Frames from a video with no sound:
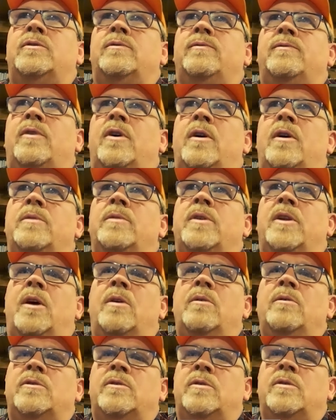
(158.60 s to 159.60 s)
farmed it
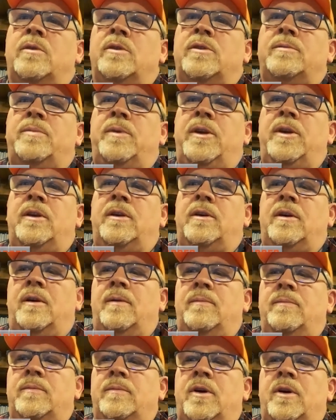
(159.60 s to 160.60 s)
out, so to speak.
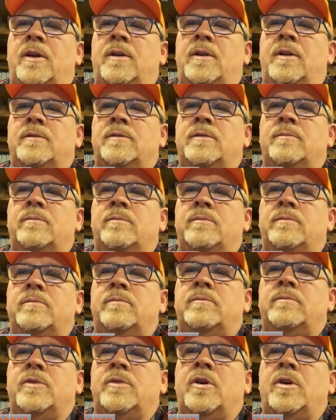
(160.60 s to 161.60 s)
Got some
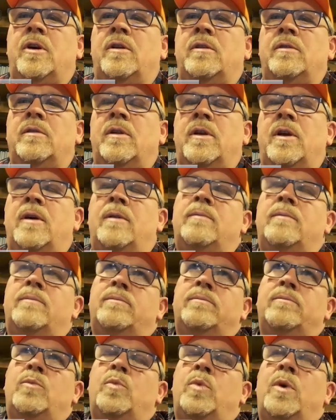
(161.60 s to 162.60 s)

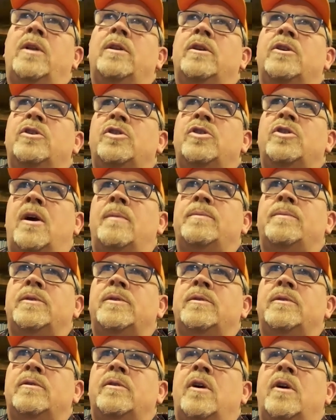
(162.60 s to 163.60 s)
welding
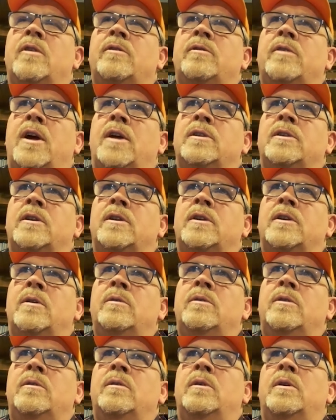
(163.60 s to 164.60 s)
shops contracted
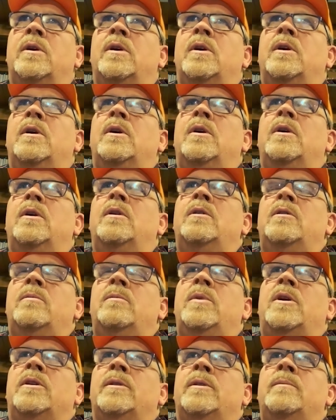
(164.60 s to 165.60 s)
out to
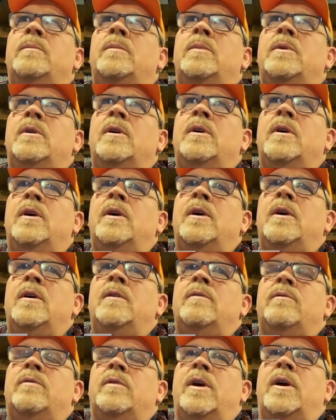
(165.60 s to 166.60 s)
build them
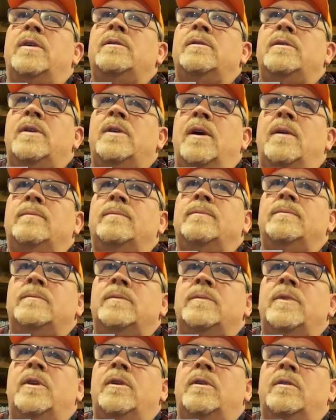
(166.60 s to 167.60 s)
for us. Yeah,
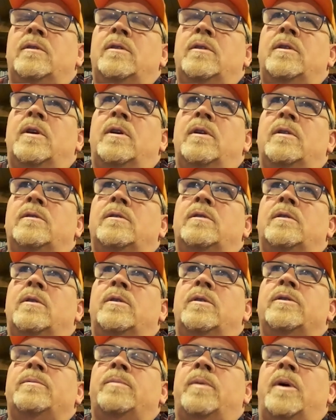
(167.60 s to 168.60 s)
they're
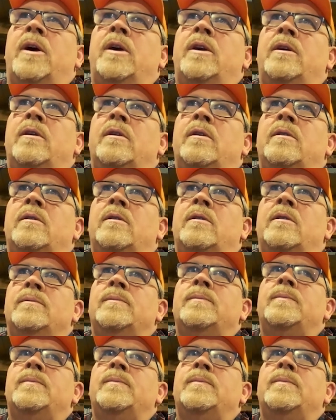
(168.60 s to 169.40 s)
close by here.